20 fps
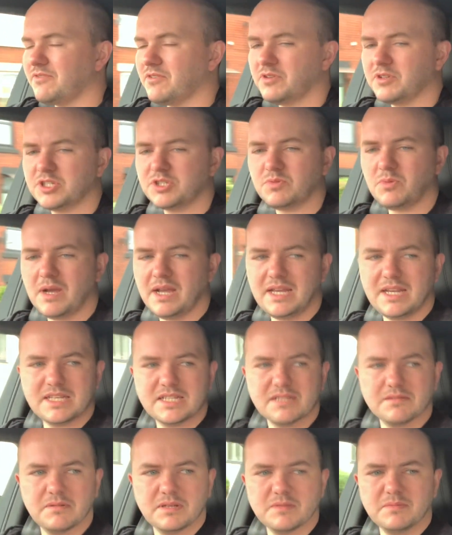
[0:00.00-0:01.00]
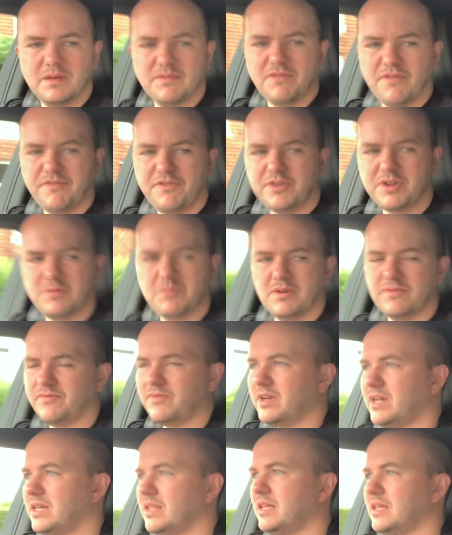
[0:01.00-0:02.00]
or suede. It's a bit of a funny one
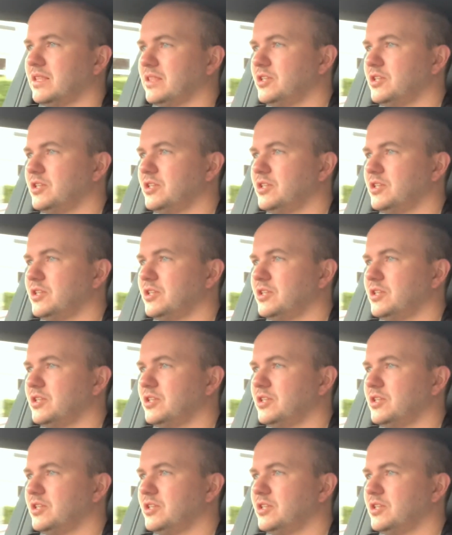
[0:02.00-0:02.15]
really.